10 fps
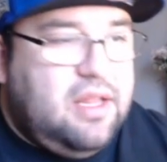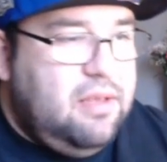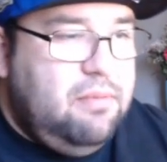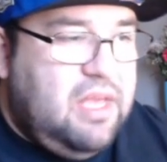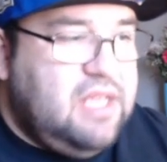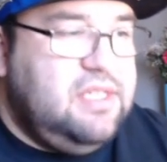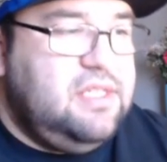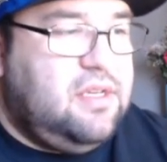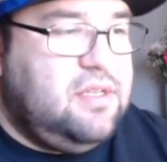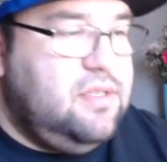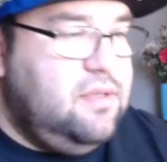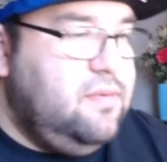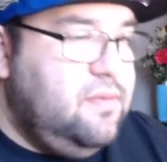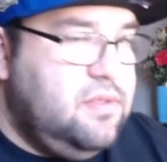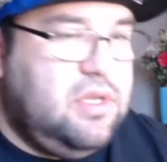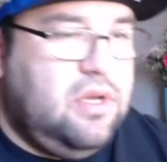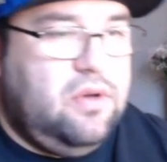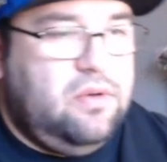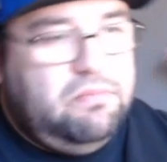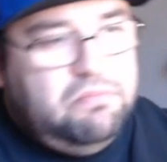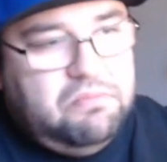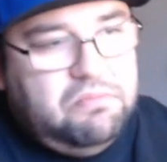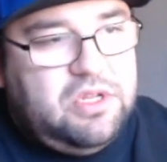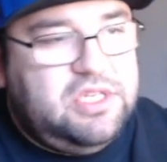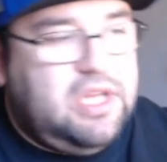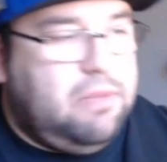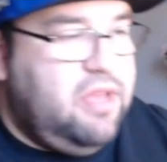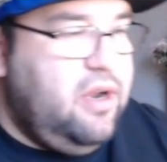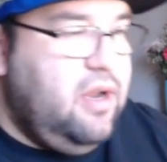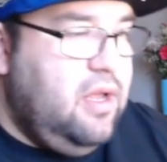it makes sense also. So good job there.